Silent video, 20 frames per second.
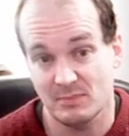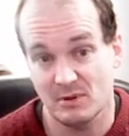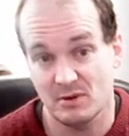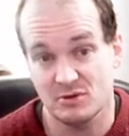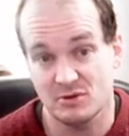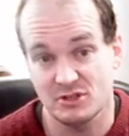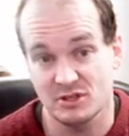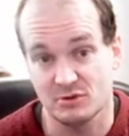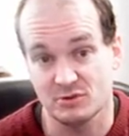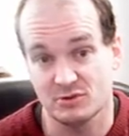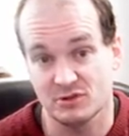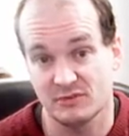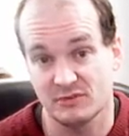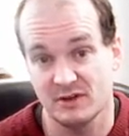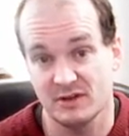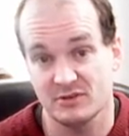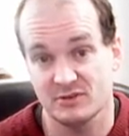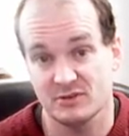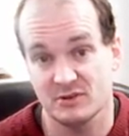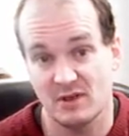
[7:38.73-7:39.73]
both shields off
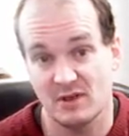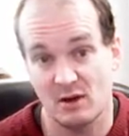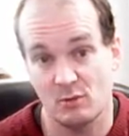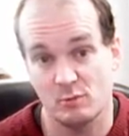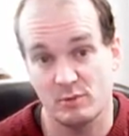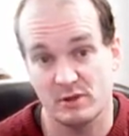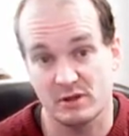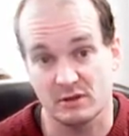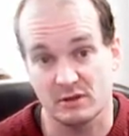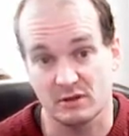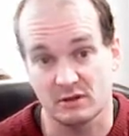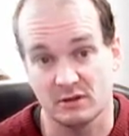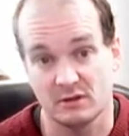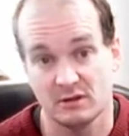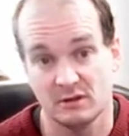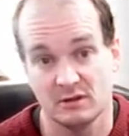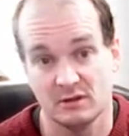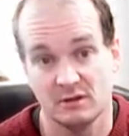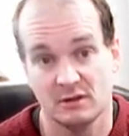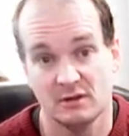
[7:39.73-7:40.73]
it, so that will be good.
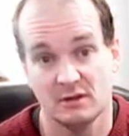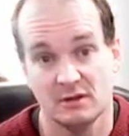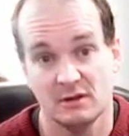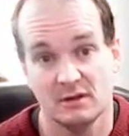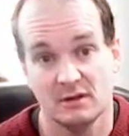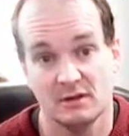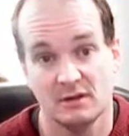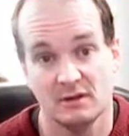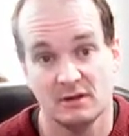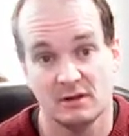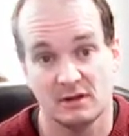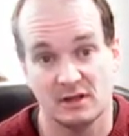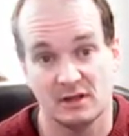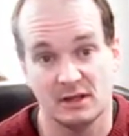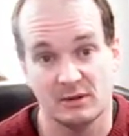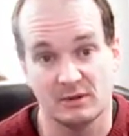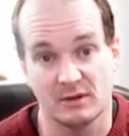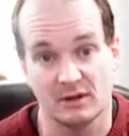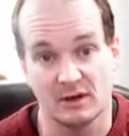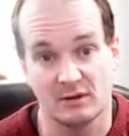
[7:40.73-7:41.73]

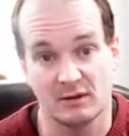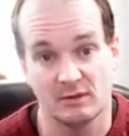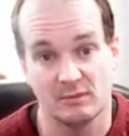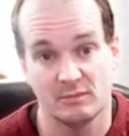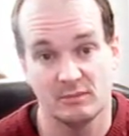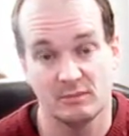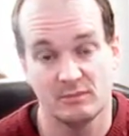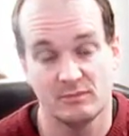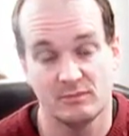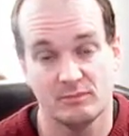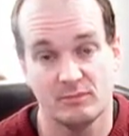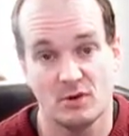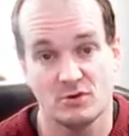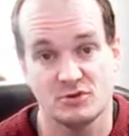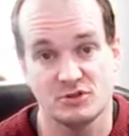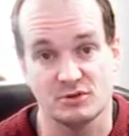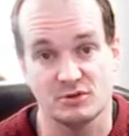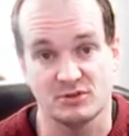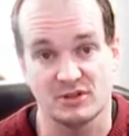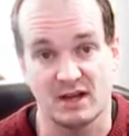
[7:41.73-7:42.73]
There we go. Both
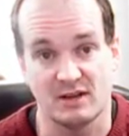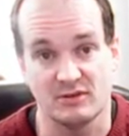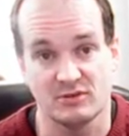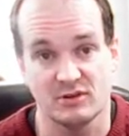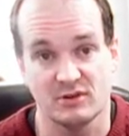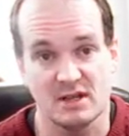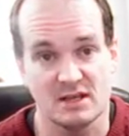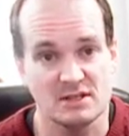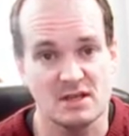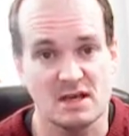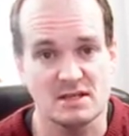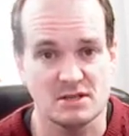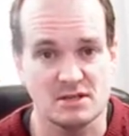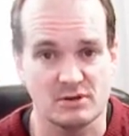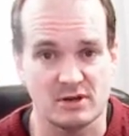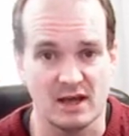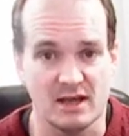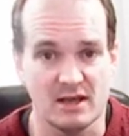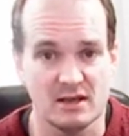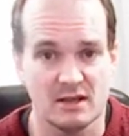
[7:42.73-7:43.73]
shields down. So that's
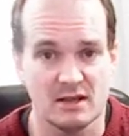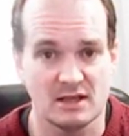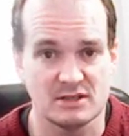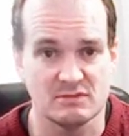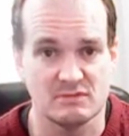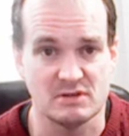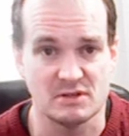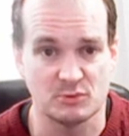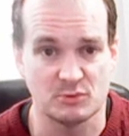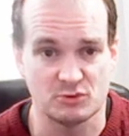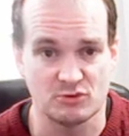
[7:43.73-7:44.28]
okay. That's a reasonable